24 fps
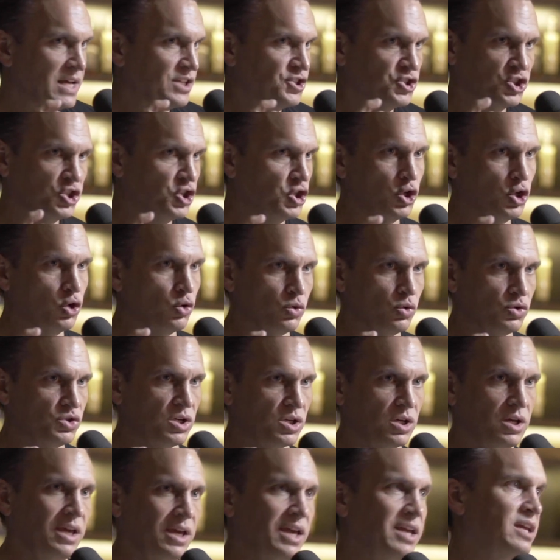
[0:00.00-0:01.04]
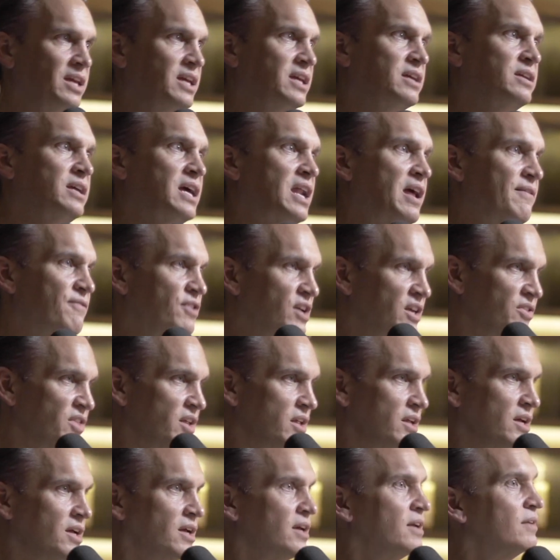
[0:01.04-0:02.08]
that's huge. It, it and
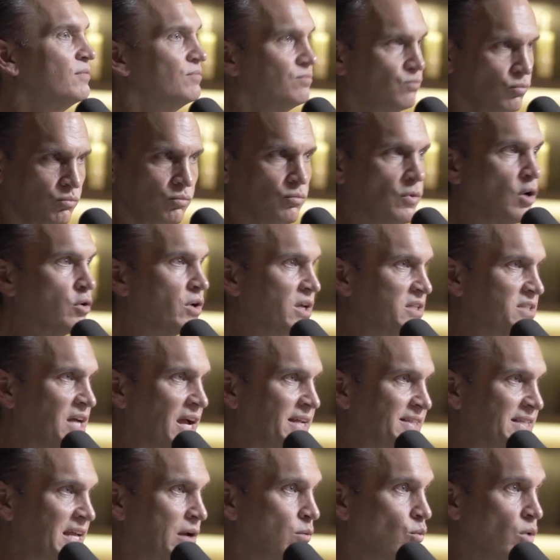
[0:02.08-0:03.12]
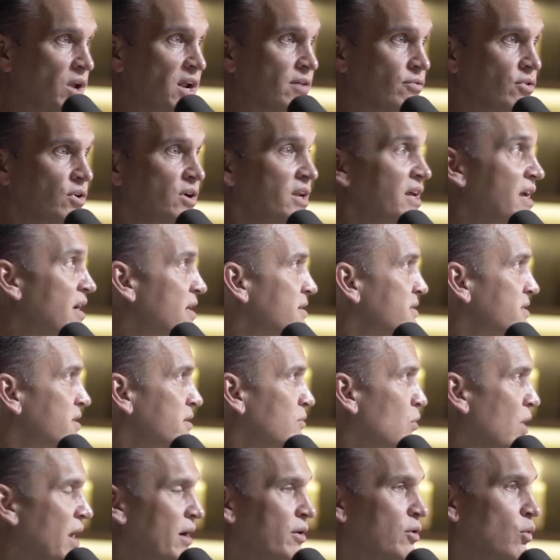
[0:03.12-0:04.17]
titanium. I forget. okay, titanium, whatever it
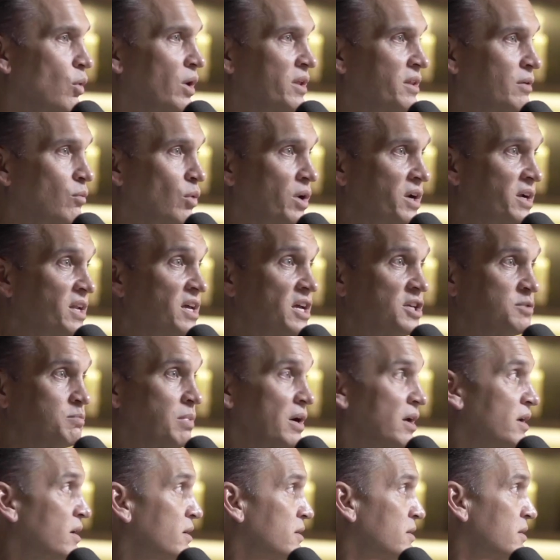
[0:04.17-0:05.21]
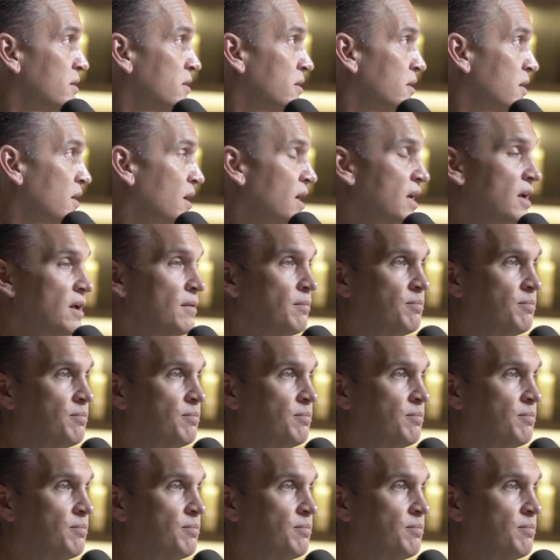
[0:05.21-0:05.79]
is. Well, I don't know what what it Strapping is, but cell phones.